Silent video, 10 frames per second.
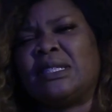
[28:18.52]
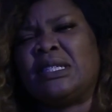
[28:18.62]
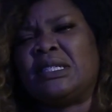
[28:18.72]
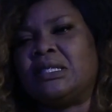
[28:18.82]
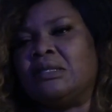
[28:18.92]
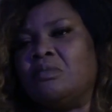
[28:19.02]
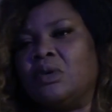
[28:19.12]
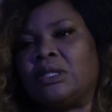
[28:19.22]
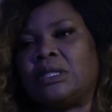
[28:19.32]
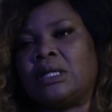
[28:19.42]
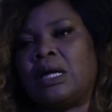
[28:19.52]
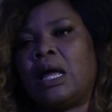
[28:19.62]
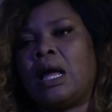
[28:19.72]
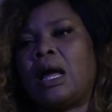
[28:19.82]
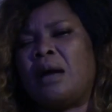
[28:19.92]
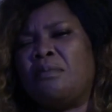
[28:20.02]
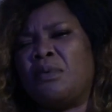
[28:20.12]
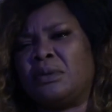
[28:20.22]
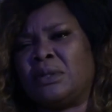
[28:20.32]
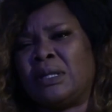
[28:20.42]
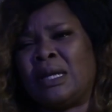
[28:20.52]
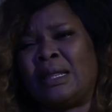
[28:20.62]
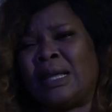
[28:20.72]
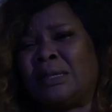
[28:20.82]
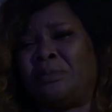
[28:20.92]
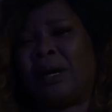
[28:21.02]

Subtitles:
She must abort that